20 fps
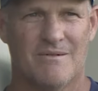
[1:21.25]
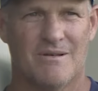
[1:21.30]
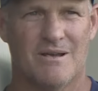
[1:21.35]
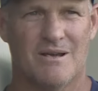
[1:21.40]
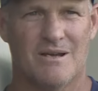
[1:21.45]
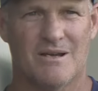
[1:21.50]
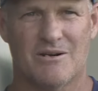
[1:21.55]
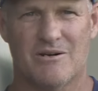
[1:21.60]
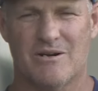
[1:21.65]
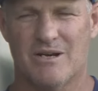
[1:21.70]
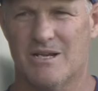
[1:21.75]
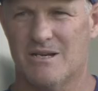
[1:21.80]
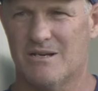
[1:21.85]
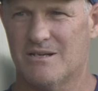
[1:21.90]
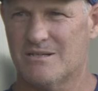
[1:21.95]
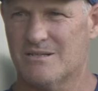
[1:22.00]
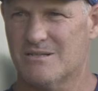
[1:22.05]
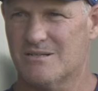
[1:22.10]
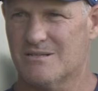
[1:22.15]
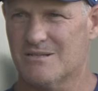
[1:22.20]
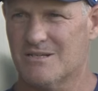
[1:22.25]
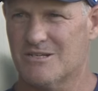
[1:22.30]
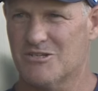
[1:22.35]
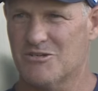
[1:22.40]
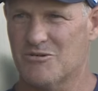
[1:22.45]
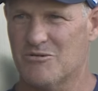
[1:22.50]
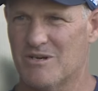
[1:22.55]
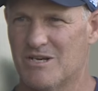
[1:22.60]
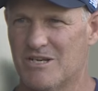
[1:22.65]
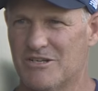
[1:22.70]
uh, cricket is, is
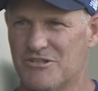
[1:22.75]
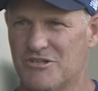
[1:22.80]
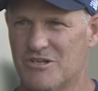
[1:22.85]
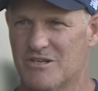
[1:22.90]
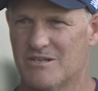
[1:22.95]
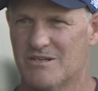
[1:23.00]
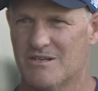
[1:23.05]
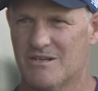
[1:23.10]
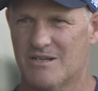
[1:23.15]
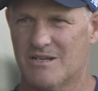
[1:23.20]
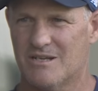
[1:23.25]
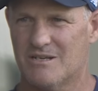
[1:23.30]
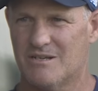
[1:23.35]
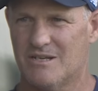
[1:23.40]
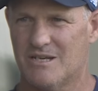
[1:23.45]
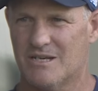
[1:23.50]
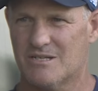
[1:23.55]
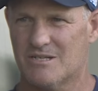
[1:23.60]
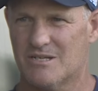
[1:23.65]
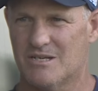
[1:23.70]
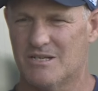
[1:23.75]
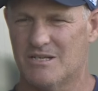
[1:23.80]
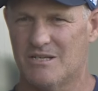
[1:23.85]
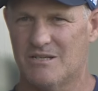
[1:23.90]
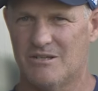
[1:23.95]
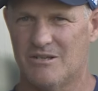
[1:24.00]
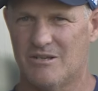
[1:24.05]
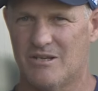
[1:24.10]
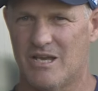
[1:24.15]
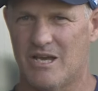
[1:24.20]
a religion, and you actually
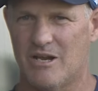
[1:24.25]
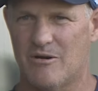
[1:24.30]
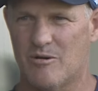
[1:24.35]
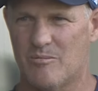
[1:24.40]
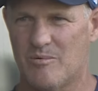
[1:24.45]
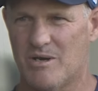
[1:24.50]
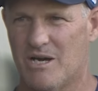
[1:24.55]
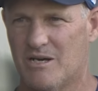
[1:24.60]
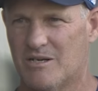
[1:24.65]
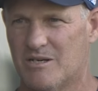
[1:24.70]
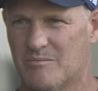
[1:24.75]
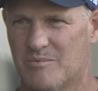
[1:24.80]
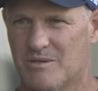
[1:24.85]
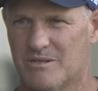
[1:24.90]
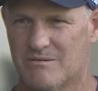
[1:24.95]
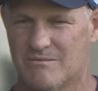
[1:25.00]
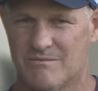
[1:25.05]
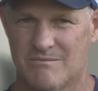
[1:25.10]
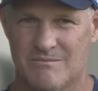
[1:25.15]
you hear about it, but